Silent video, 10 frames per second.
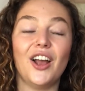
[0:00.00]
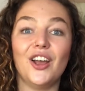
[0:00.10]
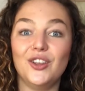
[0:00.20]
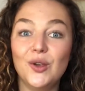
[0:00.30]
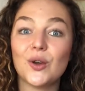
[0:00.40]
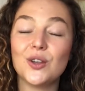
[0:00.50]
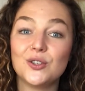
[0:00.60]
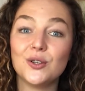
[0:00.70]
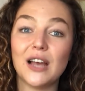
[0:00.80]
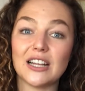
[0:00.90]
You can
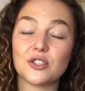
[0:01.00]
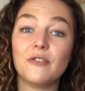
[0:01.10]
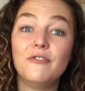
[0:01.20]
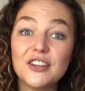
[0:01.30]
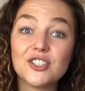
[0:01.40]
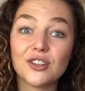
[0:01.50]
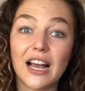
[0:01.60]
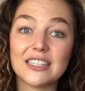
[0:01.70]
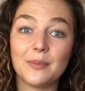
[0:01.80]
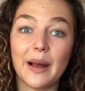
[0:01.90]
do that. So
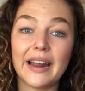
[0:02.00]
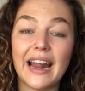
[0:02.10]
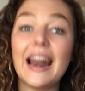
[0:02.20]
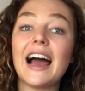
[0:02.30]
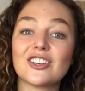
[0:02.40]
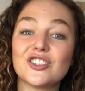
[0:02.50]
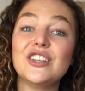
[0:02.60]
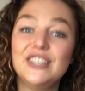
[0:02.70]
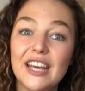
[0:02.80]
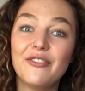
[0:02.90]
visualize about it and
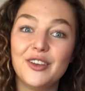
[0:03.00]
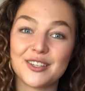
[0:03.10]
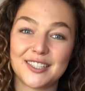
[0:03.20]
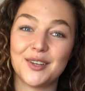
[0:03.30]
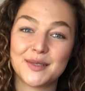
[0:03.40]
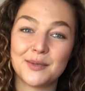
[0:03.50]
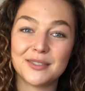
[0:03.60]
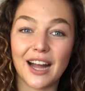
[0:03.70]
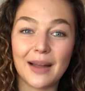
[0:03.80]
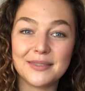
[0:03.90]
actually give yourself
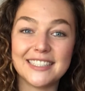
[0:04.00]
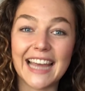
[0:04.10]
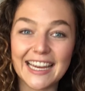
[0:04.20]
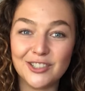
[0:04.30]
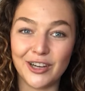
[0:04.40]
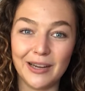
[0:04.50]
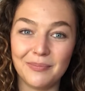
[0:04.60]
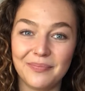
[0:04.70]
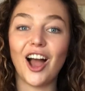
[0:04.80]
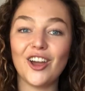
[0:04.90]
some time to daydream.
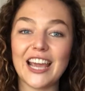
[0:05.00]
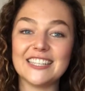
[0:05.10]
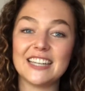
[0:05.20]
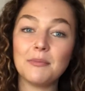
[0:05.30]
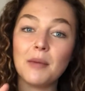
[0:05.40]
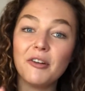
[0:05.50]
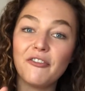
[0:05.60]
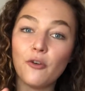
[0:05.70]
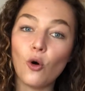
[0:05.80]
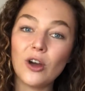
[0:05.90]
Okay, step number
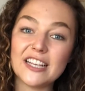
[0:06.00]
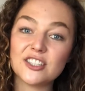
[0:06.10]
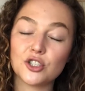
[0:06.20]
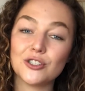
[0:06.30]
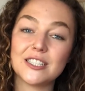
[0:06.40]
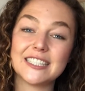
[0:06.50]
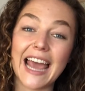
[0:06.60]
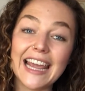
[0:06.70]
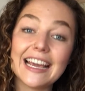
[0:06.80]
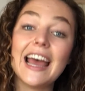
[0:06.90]
4 is to
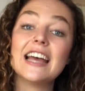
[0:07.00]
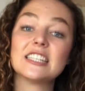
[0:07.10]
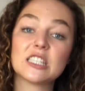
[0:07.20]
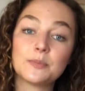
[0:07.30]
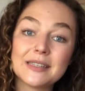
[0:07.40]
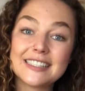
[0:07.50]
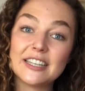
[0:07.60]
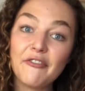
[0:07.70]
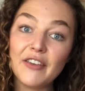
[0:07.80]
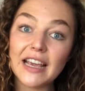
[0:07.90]
take
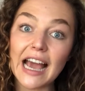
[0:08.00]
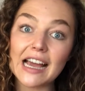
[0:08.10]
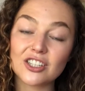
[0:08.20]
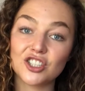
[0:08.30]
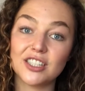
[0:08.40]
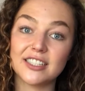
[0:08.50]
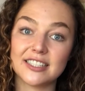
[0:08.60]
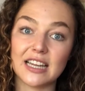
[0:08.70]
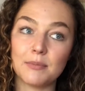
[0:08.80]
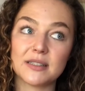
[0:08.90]
specific action
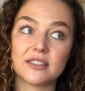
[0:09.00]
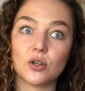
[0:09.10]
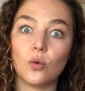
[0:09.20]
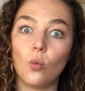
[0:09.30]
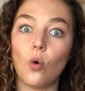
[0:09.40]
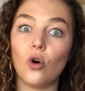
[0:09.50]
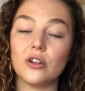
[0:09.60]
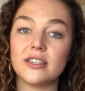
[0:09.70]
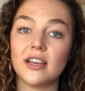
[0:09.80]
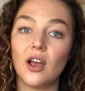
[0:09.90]
steps
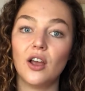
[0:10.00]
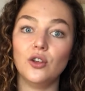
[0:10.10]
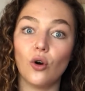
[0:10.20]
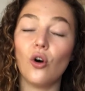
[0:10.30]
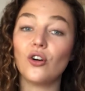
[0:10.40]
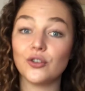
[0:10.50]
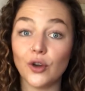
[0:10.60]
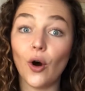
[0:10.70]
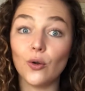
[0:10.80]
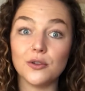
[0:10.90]
towards your
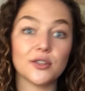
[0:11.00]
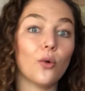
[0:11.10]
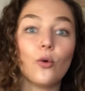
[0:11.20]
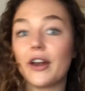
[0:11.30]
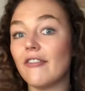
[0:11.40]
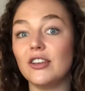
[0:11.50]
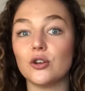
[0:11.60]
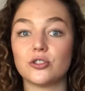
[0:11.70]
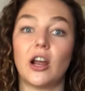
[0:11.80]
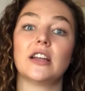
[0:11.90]
goals or whatever
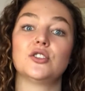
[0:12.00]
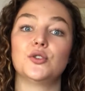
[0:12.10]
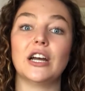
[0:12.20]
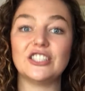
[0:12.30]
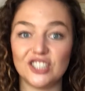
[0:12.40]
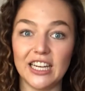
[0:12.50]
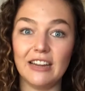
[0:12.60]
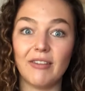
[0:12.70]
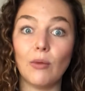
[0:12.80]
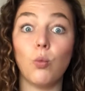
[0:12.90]
you're trying to achieve and